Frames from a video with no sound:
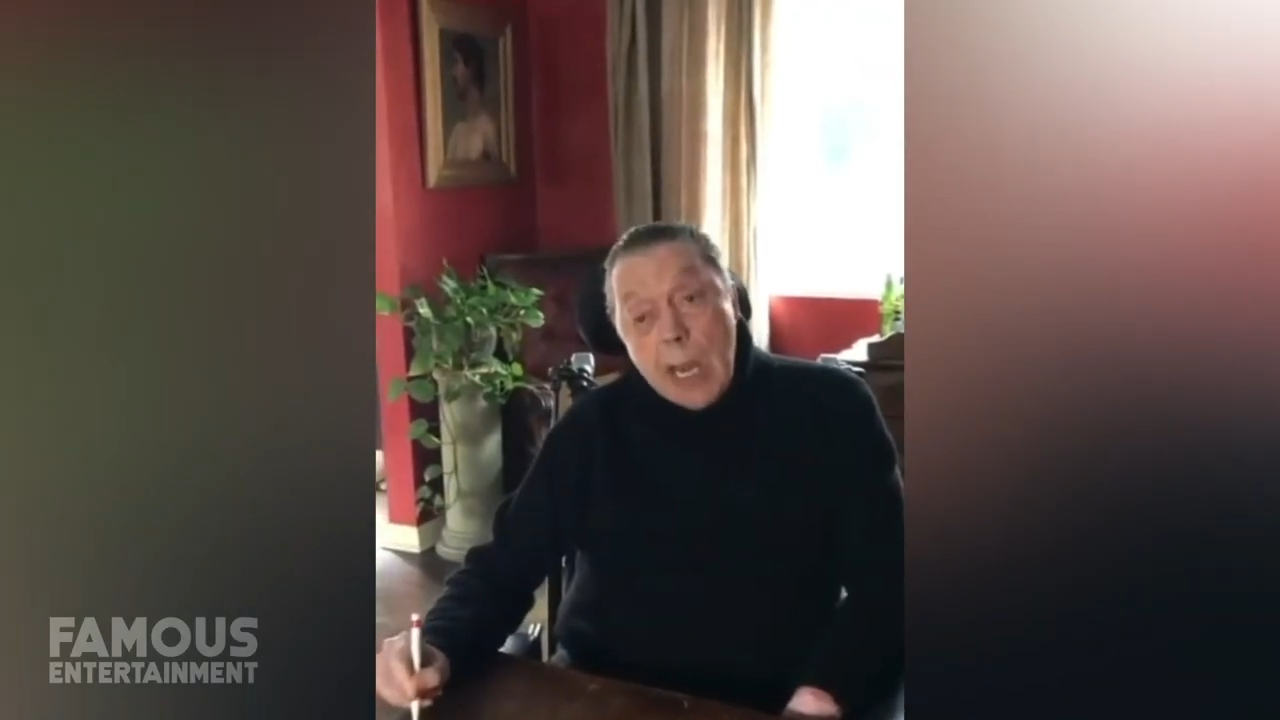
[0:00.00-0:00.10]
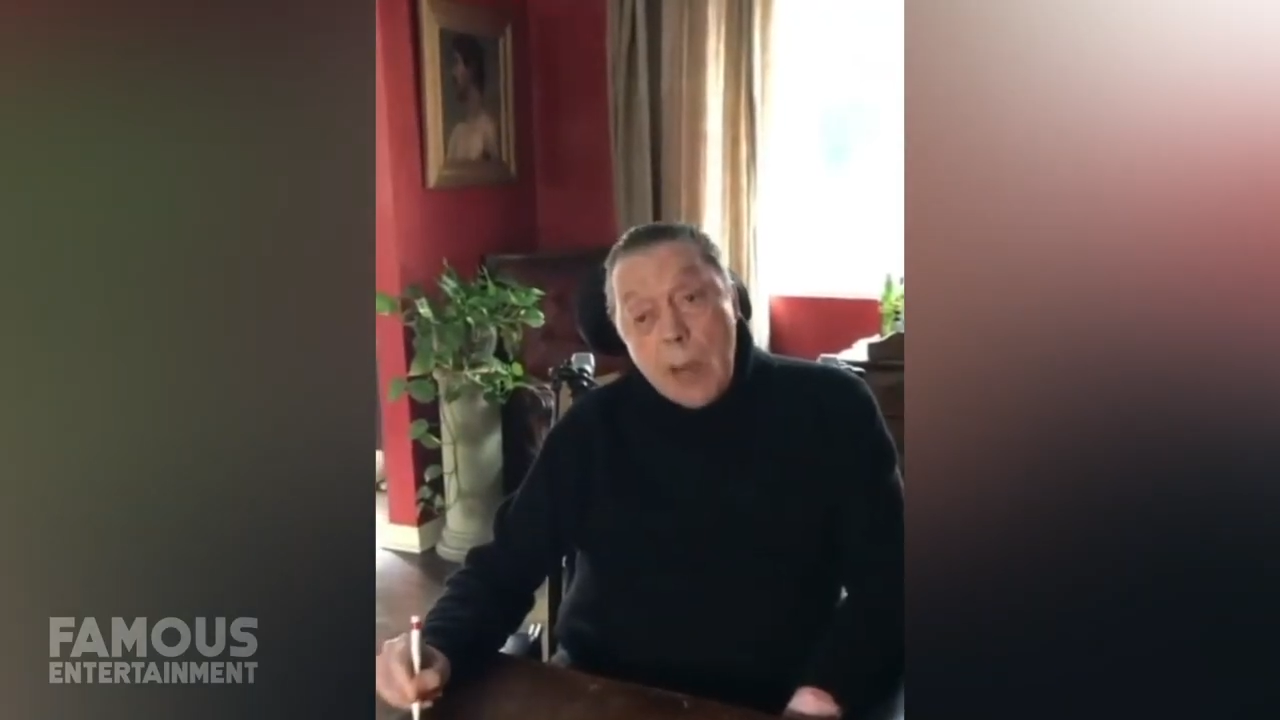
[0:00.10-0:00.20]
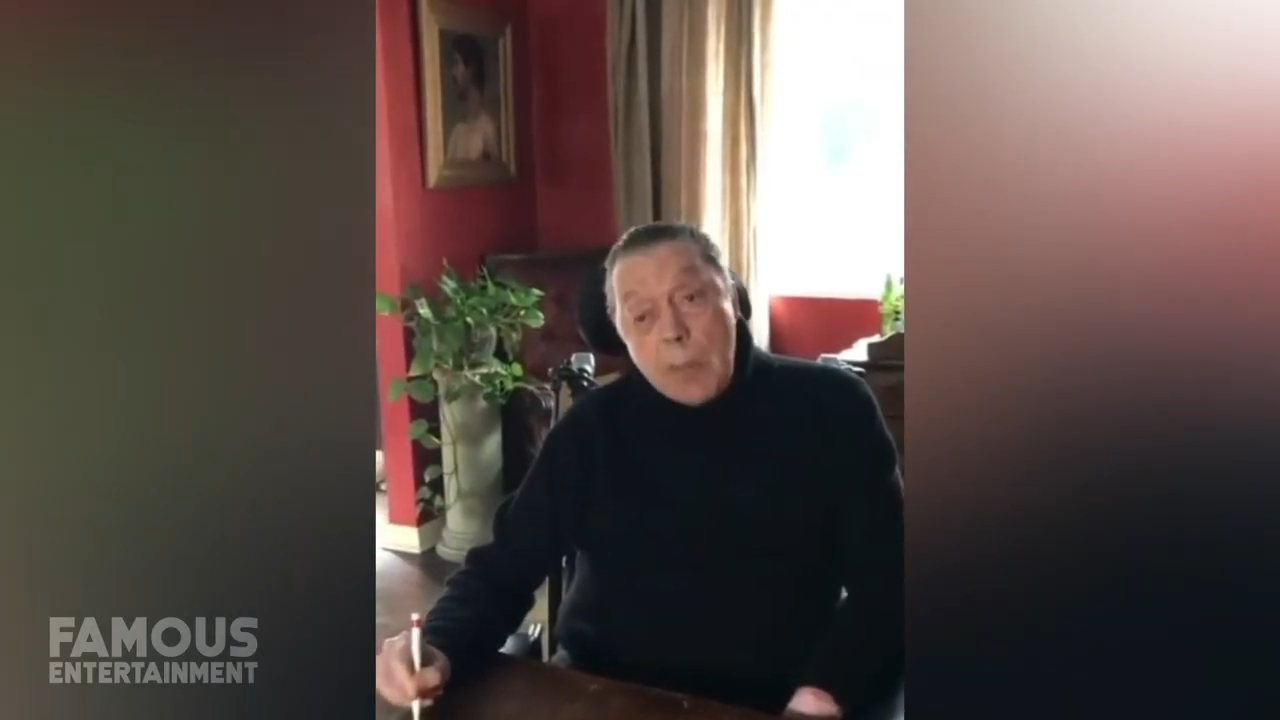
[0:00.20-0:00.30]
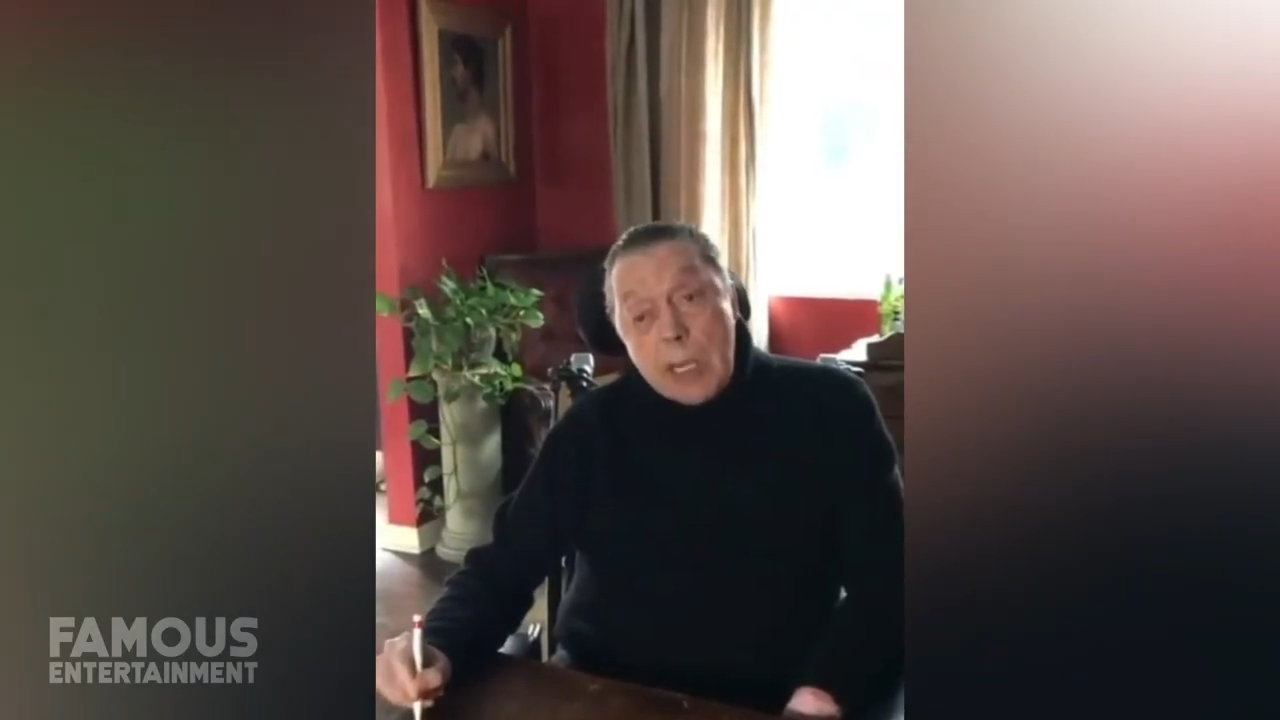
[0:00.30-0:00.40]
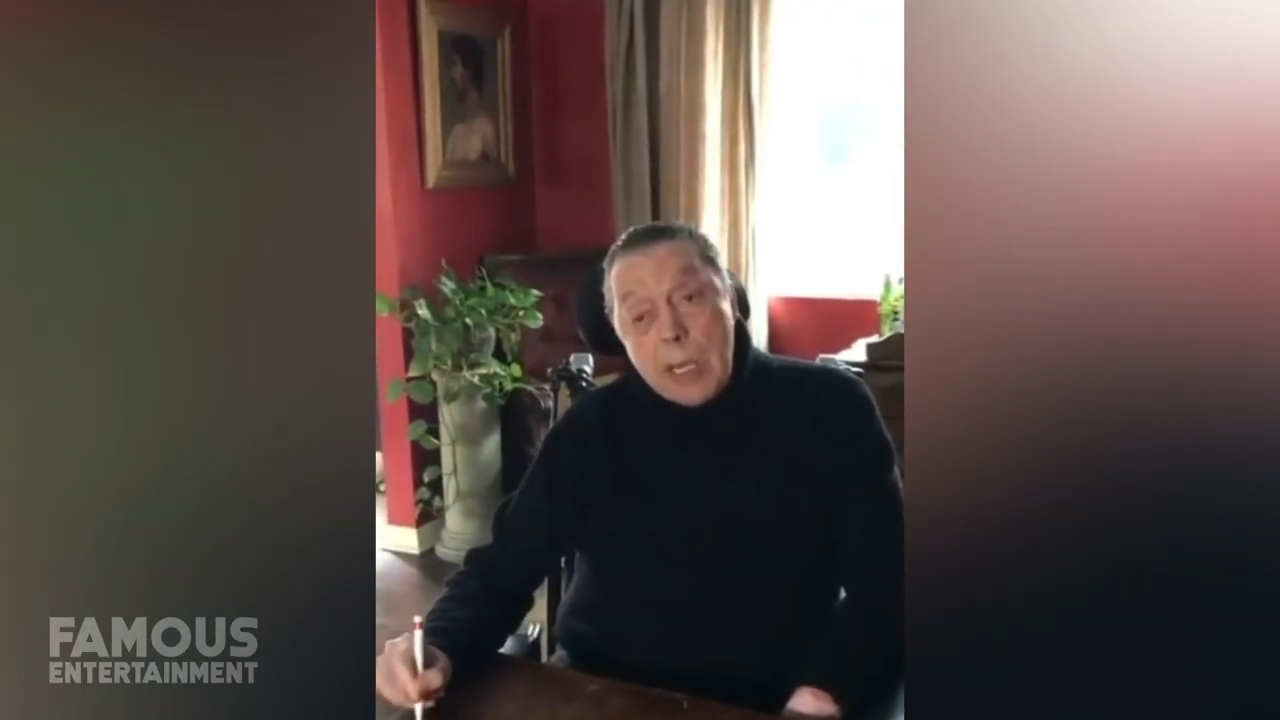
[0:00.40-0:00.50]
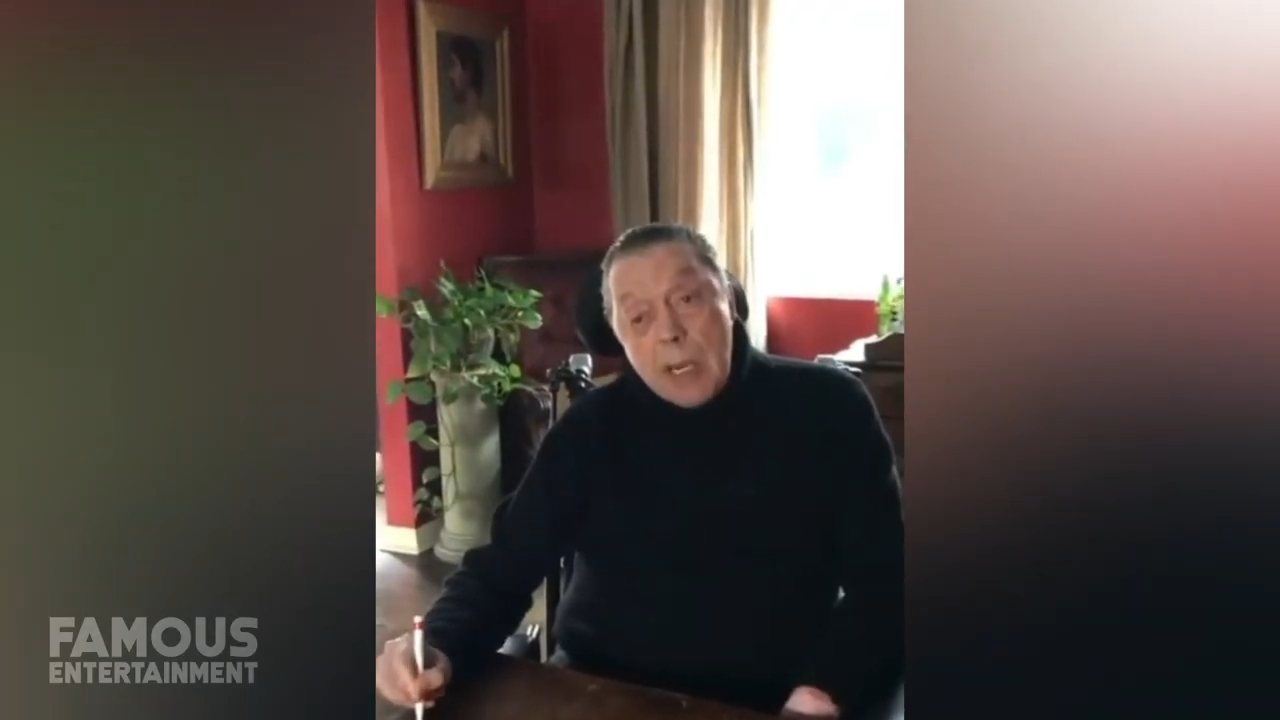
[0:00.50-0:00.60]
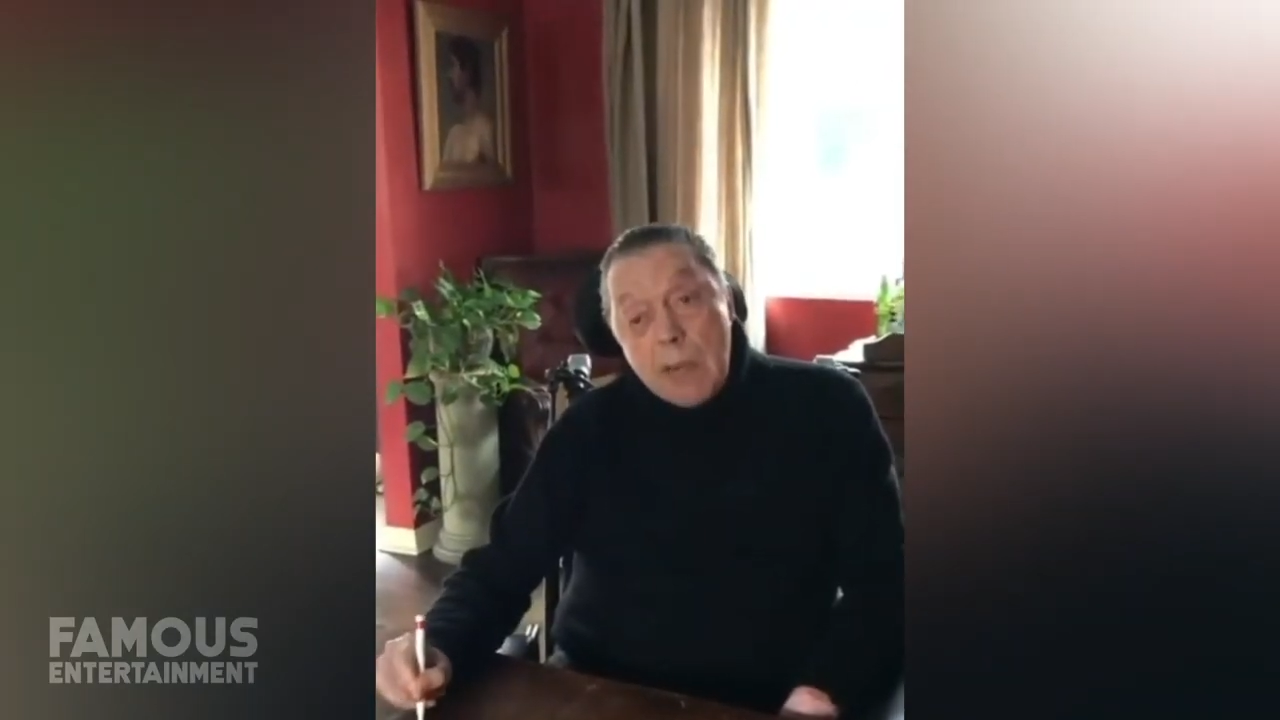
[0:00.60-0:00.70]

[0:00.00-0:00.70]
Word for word: he's given